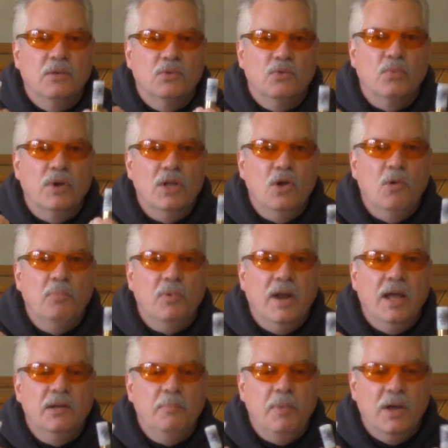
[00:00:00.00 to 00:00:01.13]
Rio
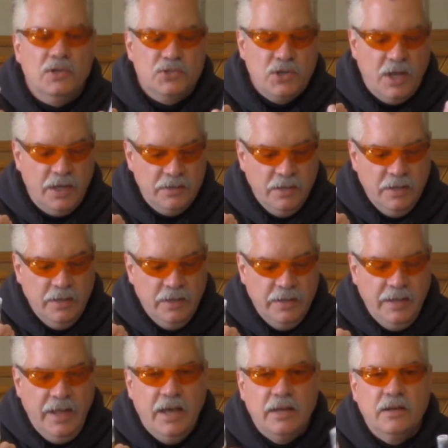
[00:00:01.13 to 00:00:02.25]
brand buckshot.
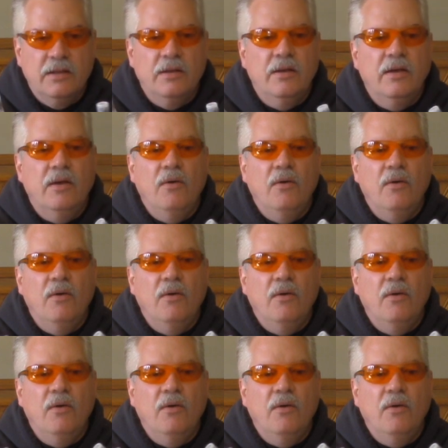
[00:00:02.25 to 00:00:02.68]
And